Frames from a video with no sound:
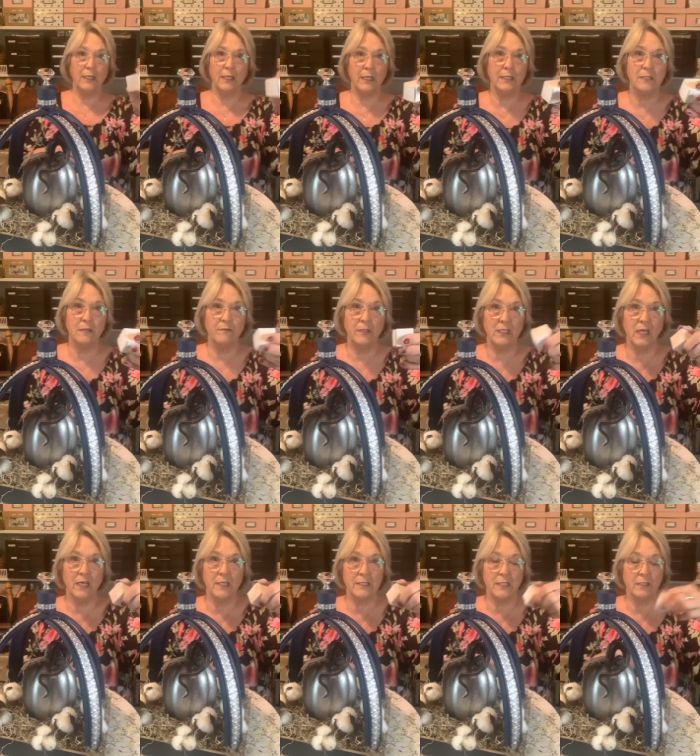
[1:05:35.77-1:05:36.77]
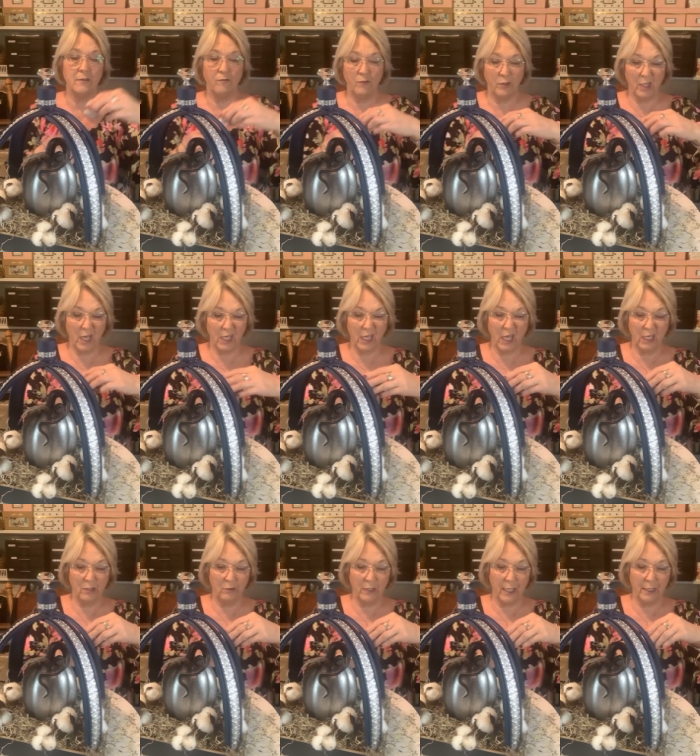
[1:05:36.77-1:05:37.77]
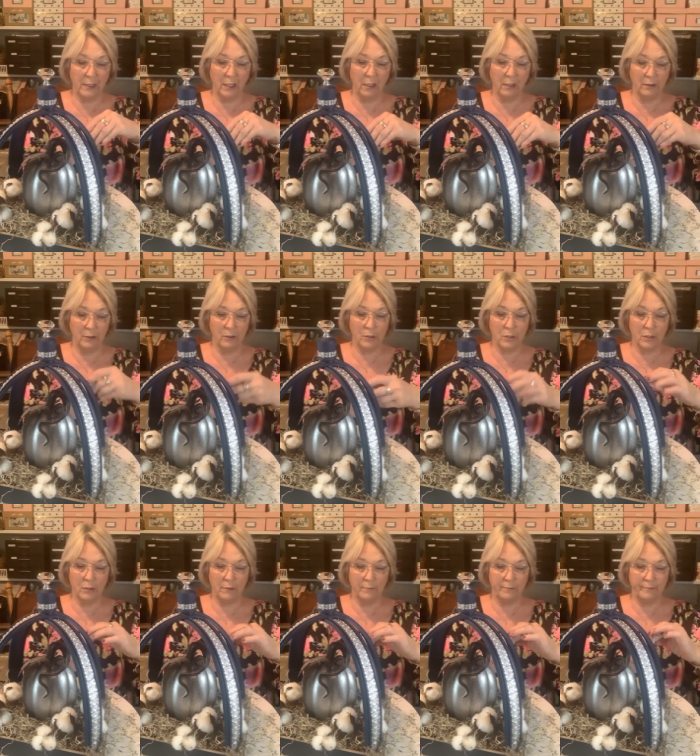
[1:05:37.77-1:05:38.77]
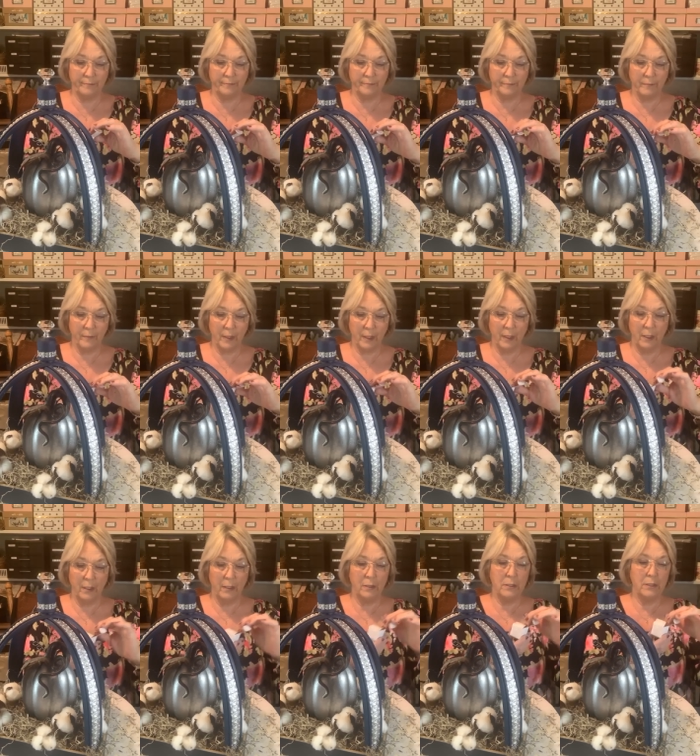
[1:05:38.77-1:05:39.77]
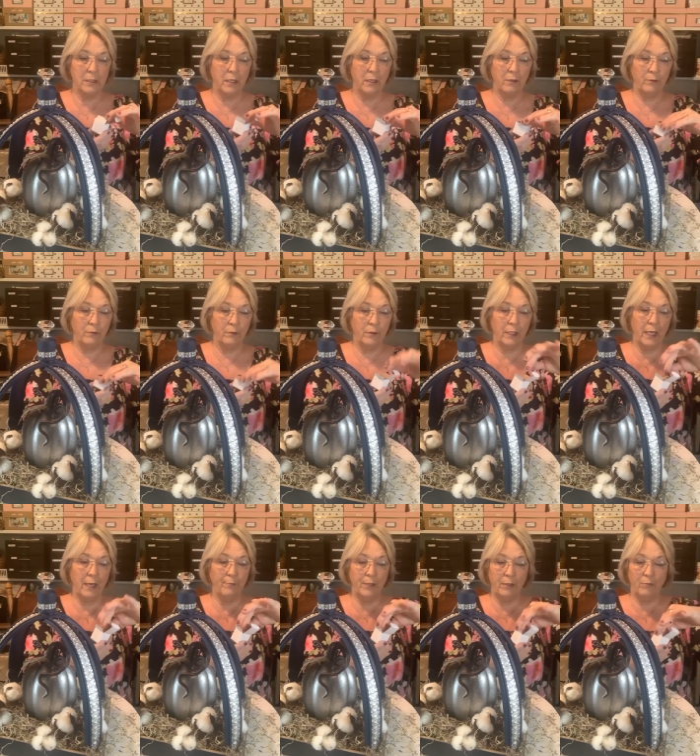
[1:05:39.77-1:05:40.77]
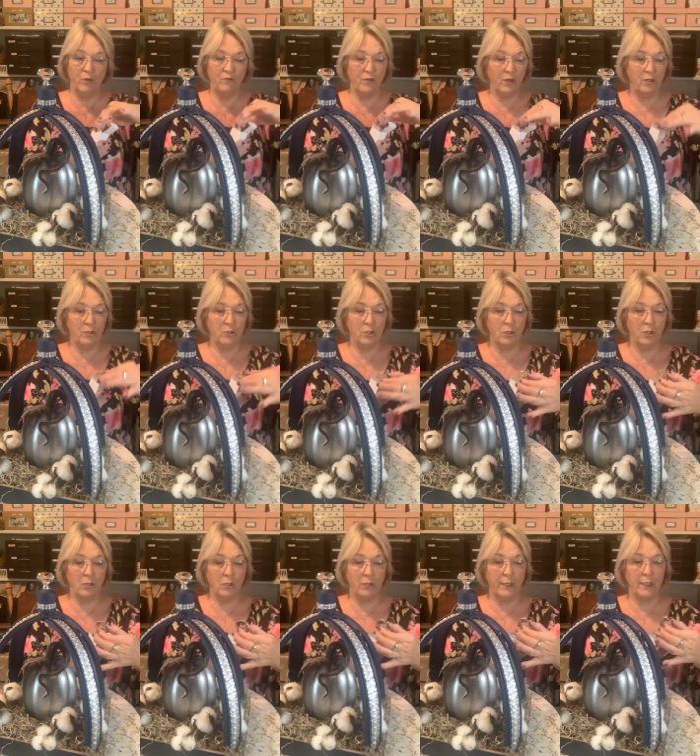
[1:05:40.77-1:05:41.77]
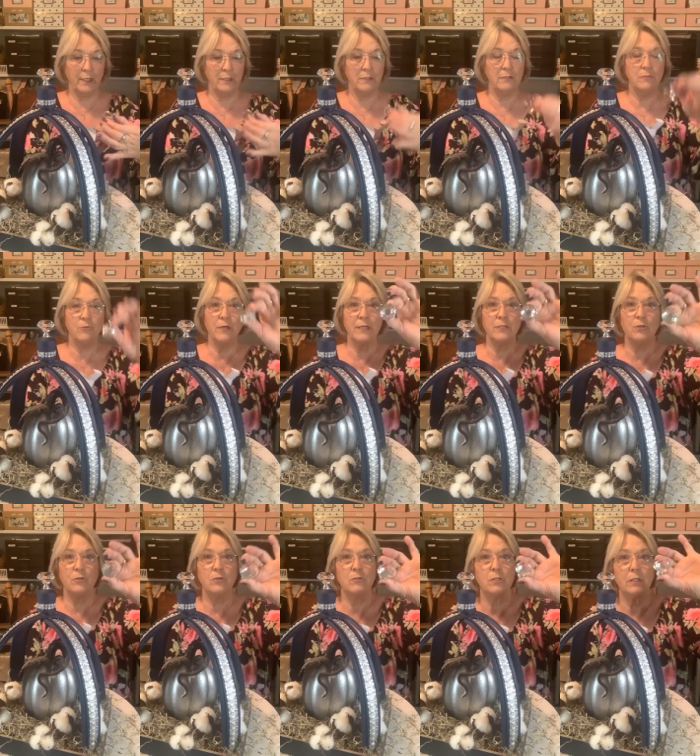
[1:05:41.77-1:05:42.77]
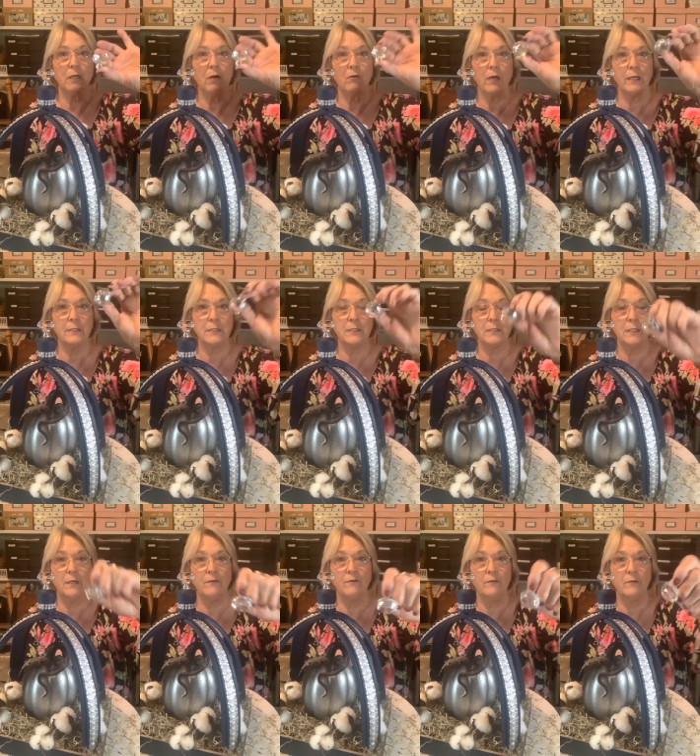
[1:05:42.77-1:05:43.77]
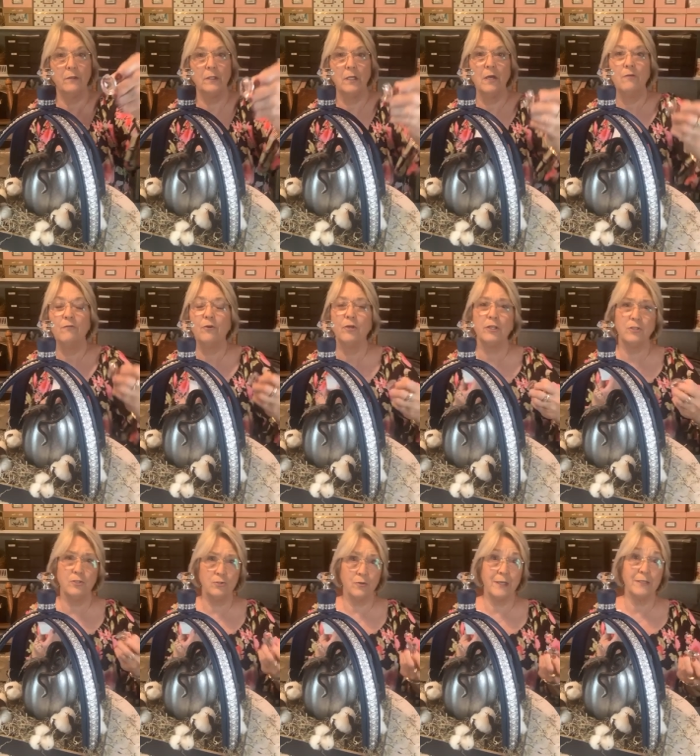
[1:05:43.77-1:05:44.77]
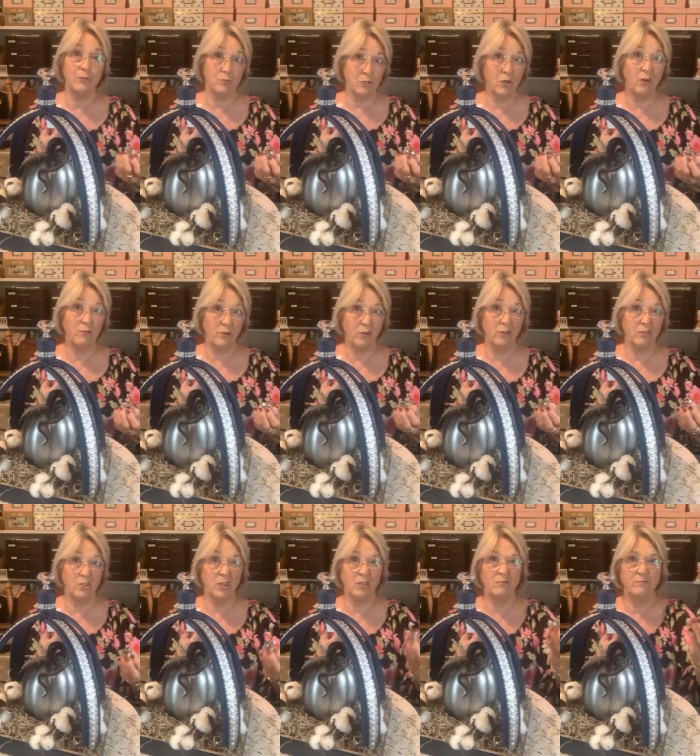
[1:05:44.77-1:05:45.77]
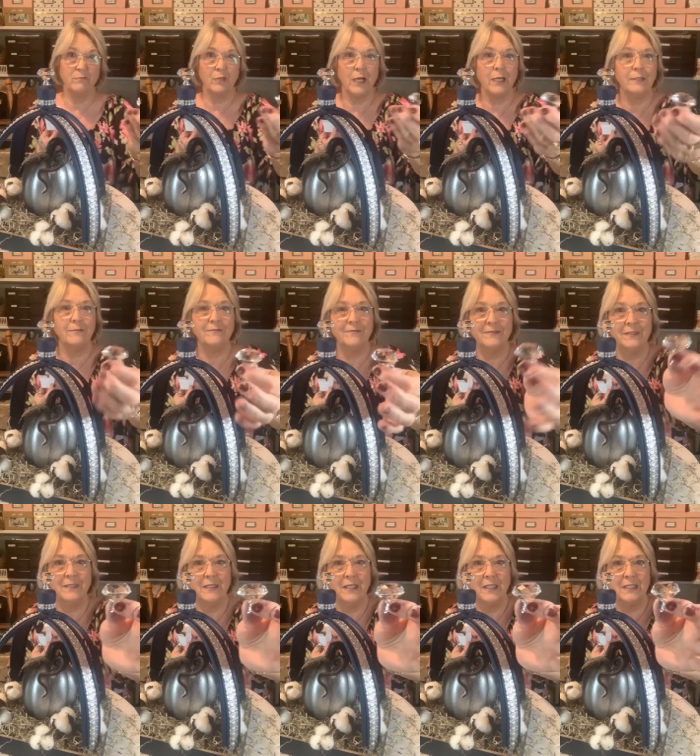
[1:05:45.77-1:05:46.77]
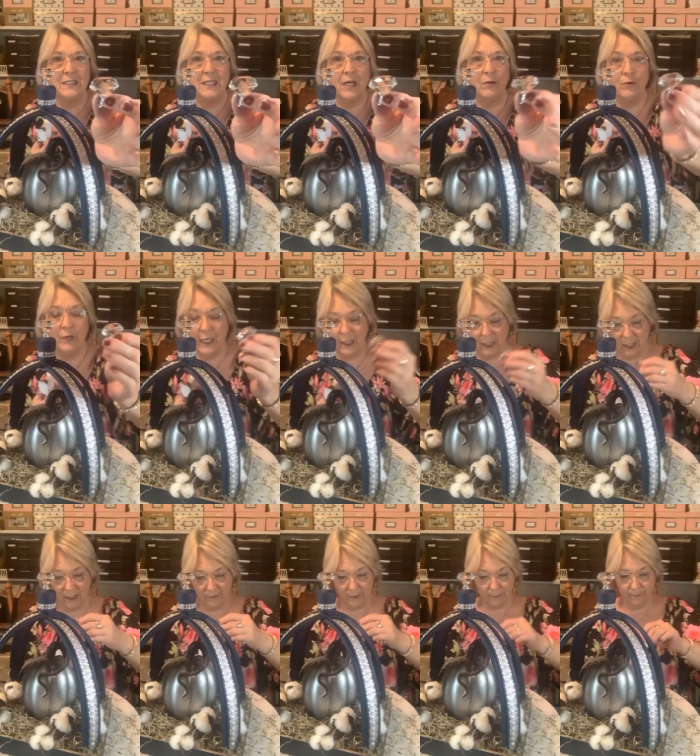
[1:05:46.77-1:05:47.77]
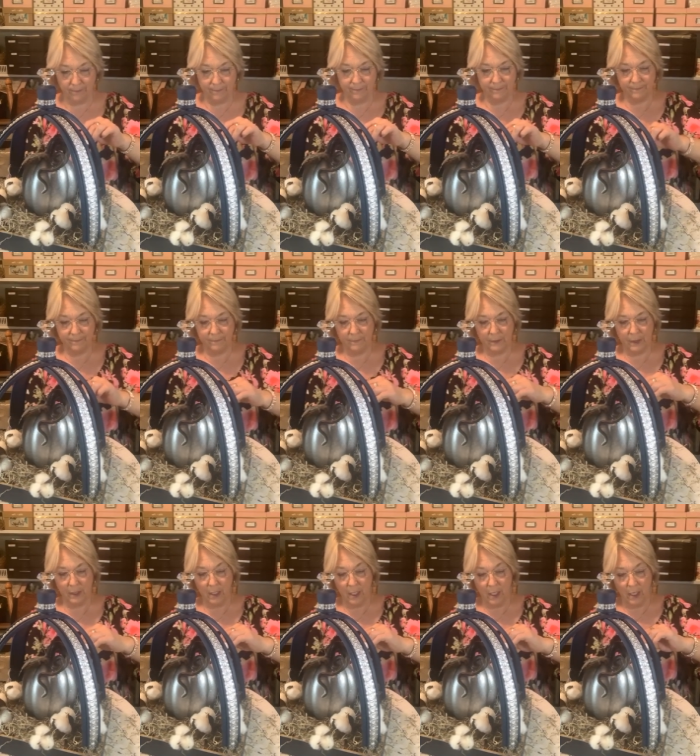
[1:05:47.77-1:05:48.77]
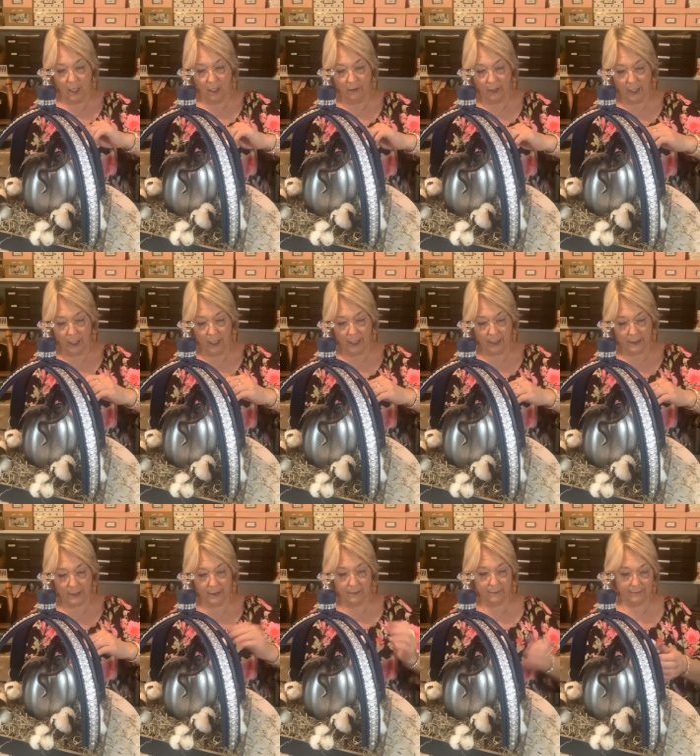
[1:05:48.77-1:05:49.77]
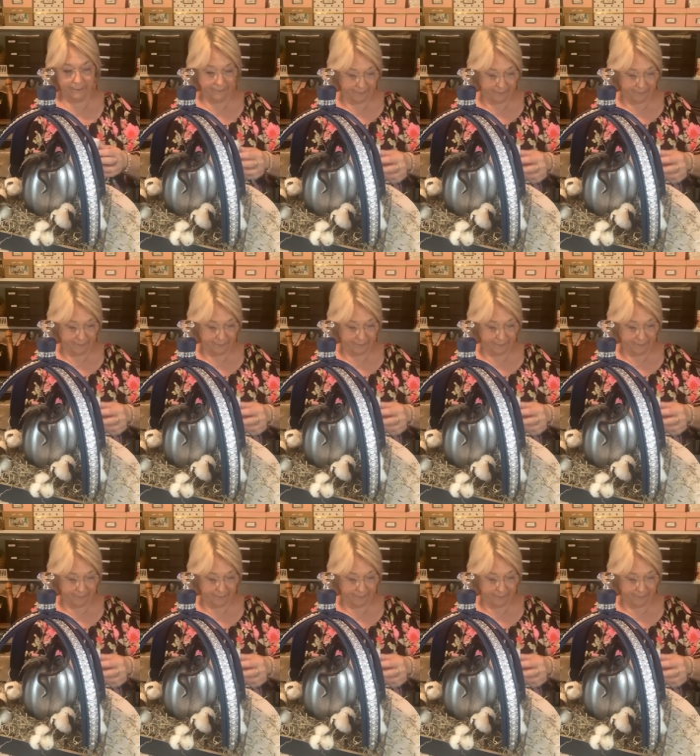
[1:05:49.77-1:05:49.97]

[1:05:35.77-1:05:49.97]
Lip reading: like this of a dozen for like $8 or $9. So I put them on furniture and dressers and all kinds of stuff. Dressers are furniture, right? So, I love them. All right.